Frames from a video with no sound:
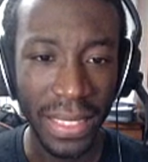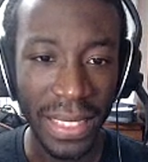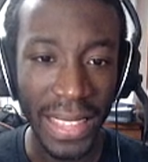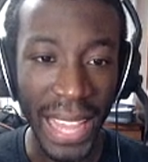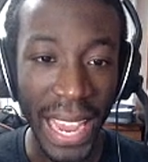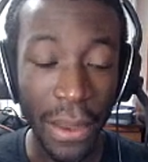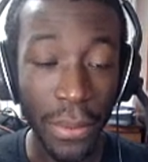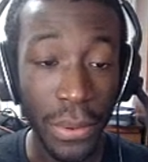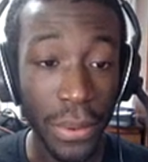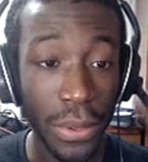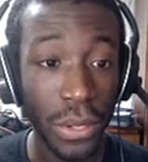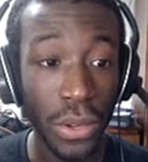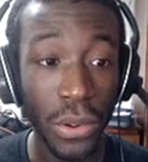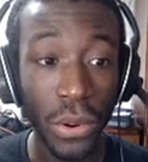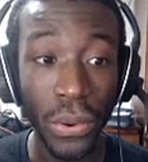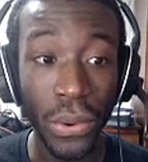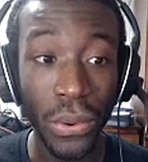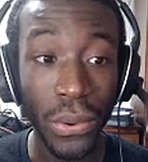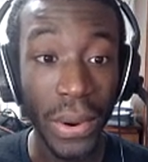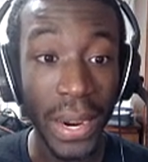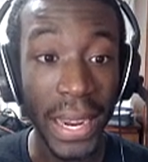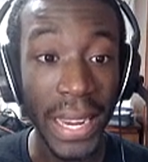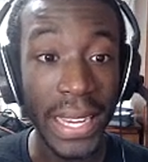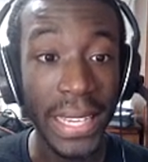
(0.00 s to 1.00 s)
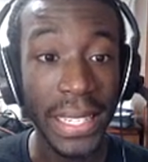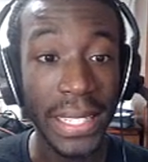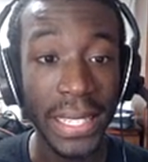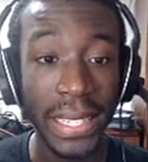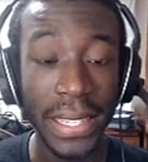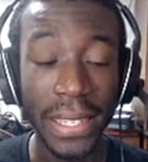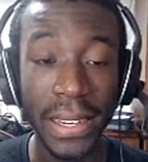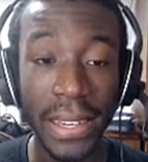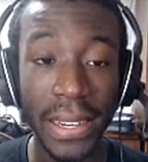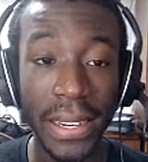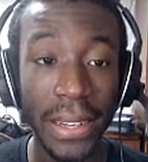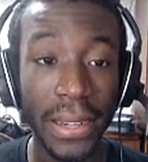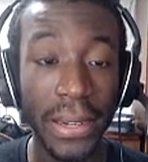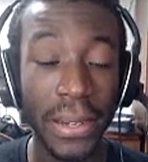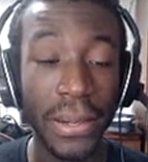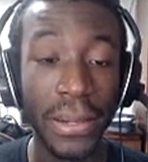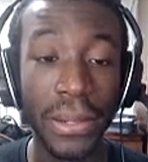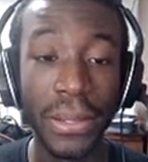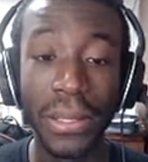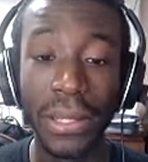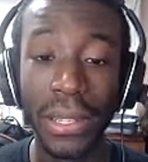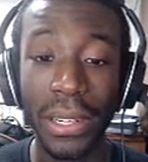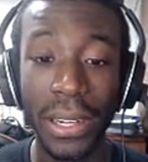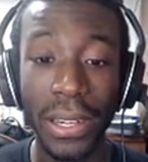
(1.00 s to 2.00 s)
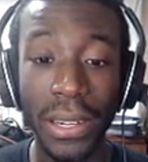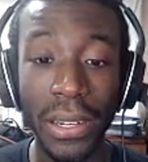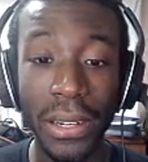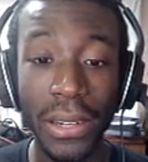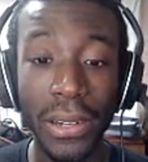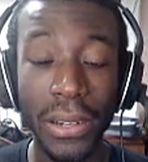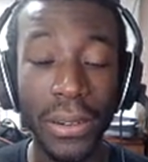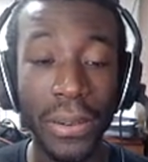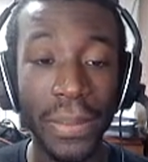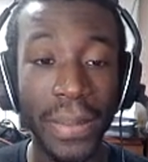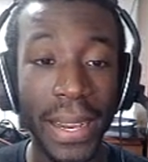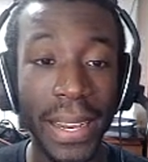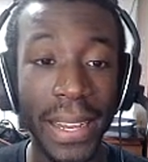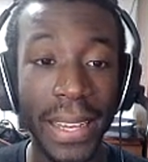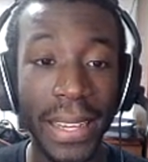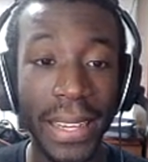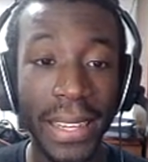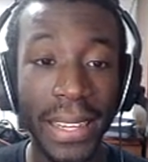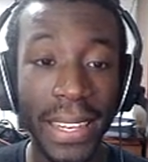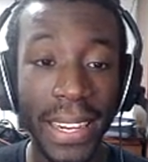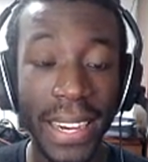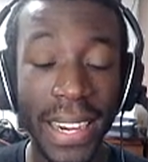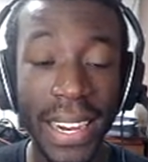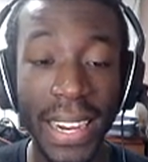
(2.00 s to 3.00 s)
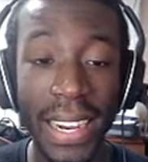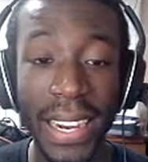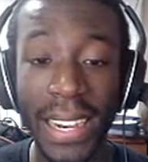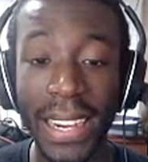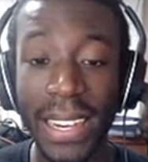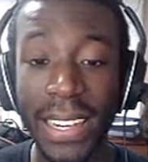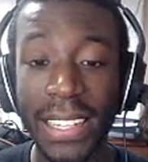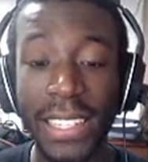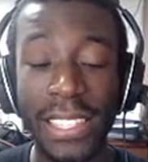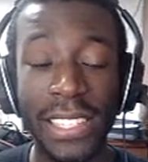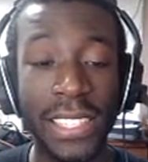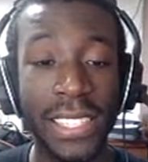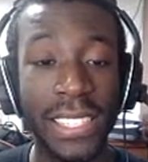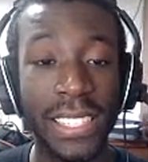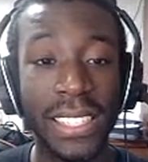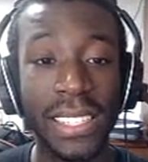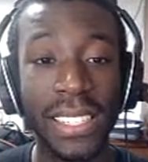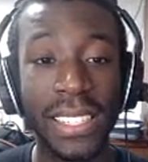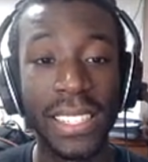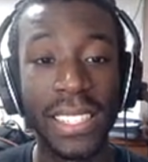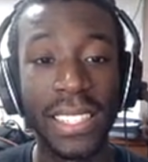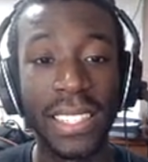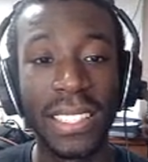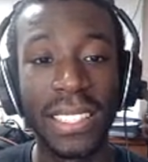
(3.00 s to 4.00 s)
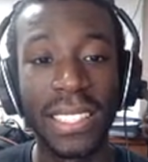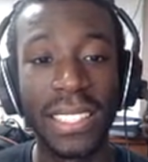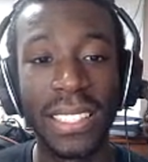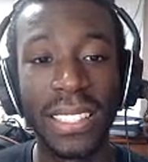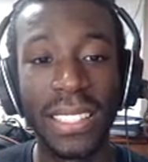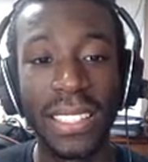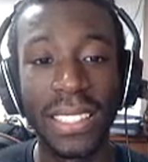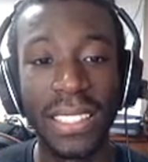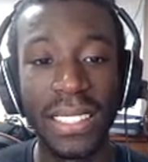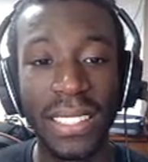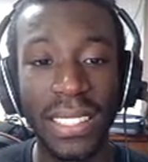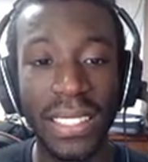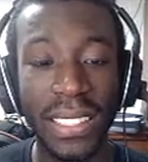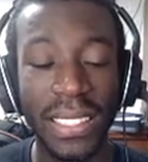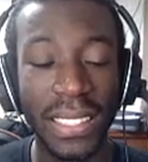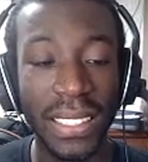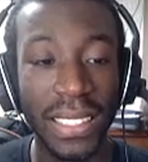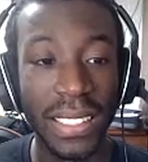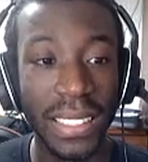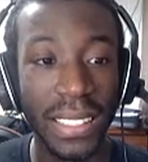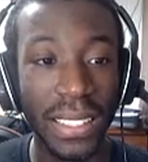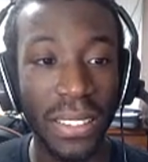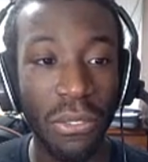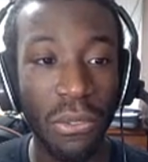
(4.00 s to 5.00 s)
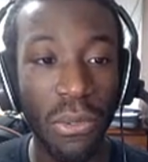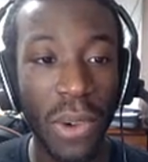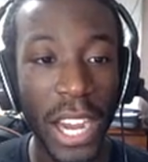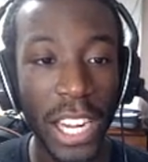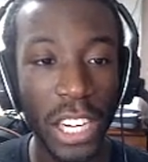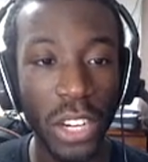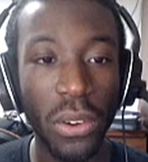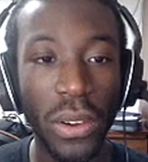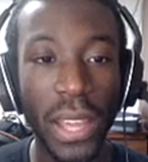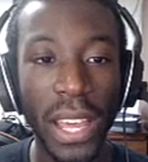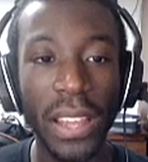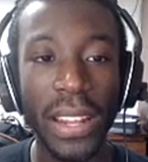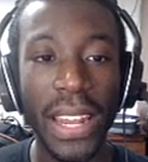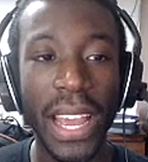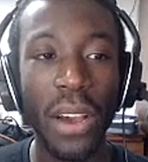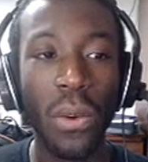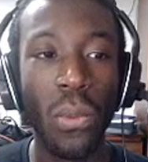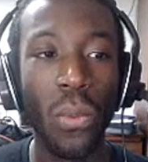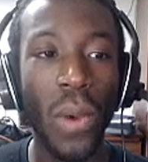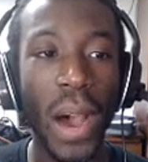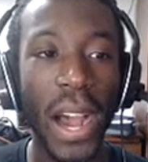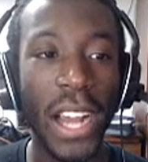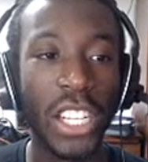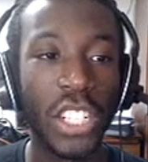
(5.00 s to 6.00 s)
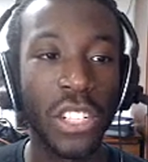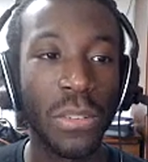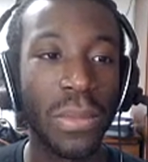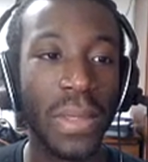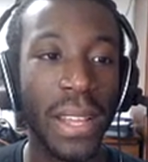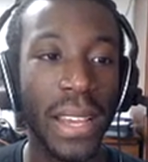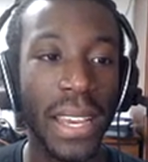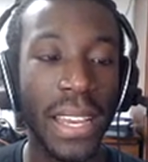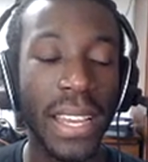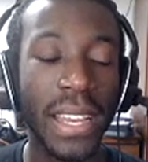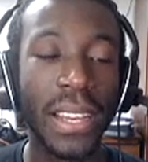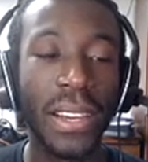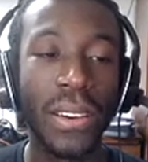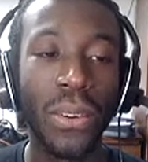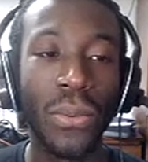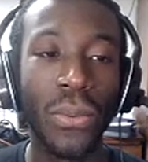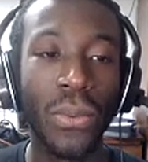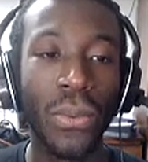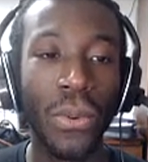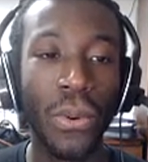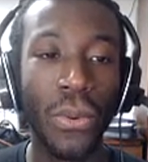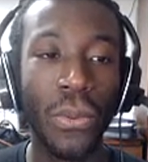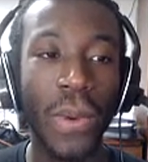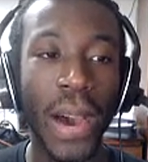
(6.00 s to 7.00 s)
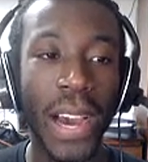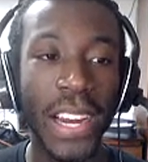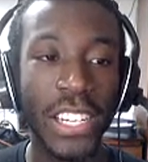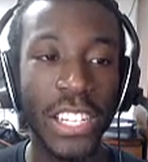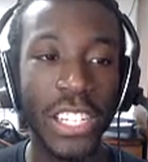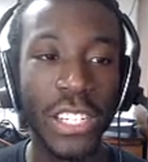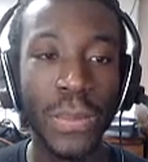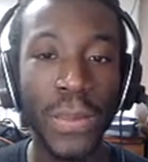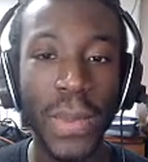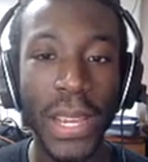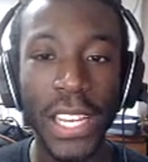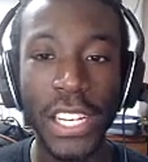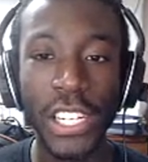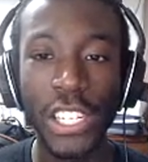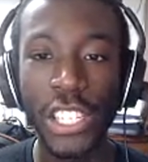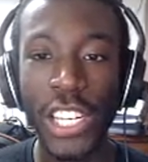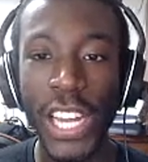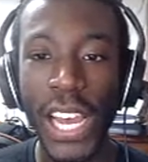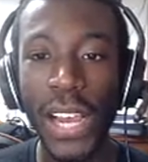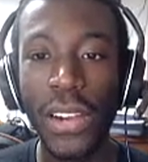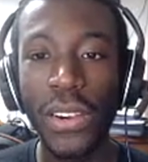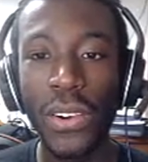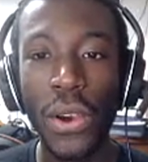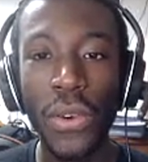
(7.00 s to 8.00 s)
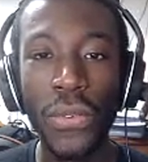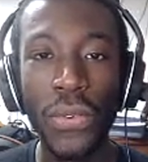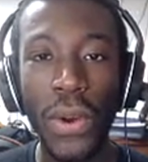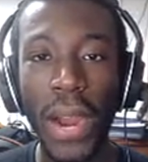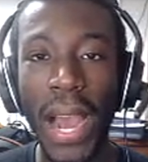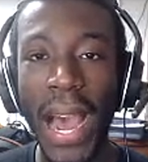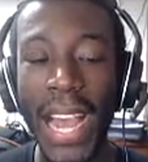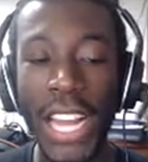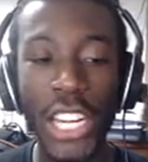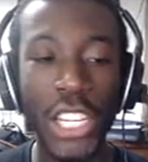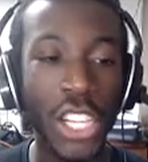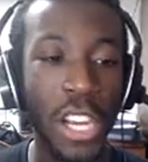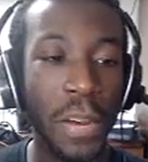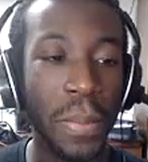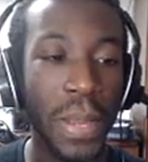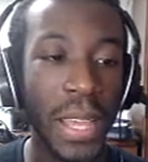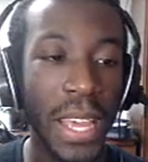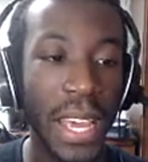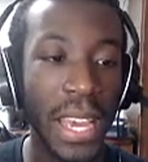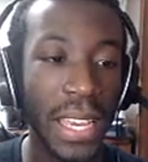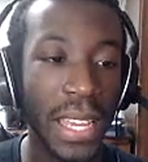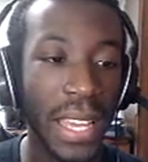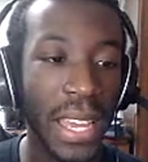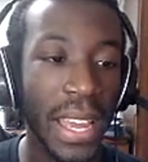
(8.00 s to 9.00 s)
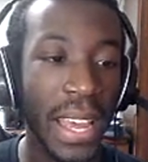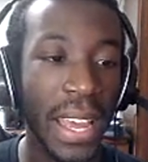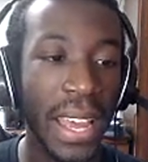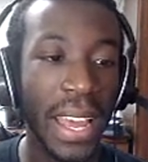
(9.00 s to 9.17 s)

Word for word: That was crazy, yo. Oh my gosh. What? Okay, now watch him like, watch this Mienshao go for a high jump kick.